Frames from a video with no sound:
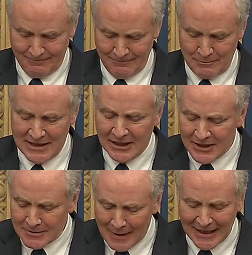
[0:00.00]

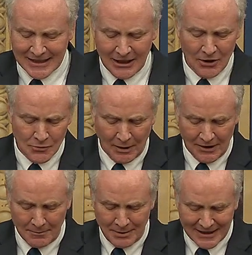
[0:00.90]
because Medicare is one of
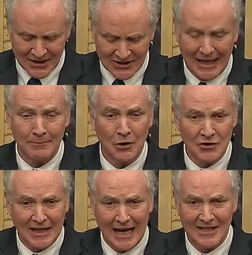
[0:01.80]
the biggest and
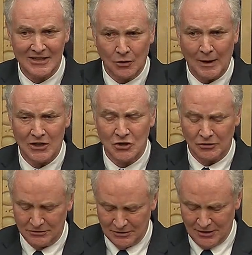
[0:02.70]
most
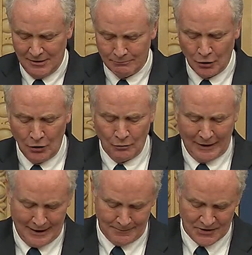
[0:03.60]
consequential
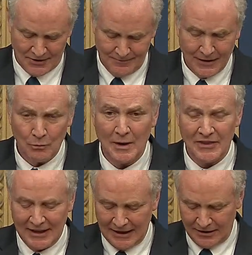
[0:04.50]
programs
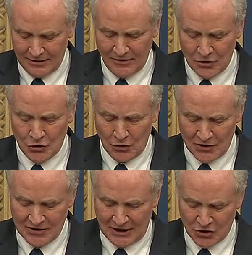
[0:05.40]
within the
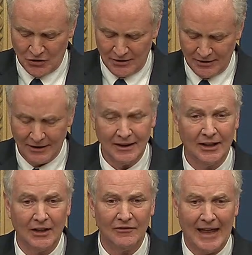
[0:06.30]
jurisdiction
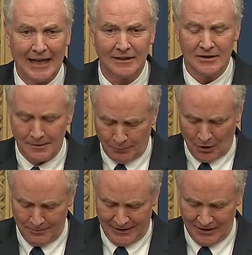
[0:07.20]
of that
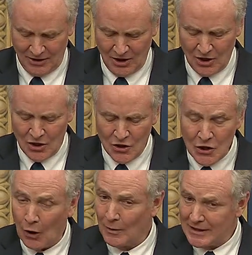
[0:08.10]
department.
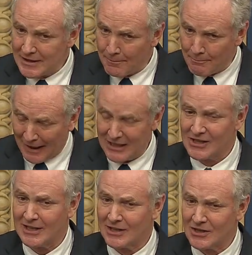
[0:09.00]
knowing the
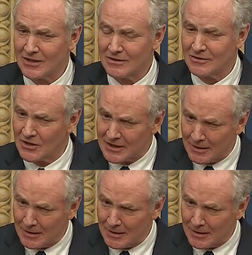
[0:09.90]
basics, just the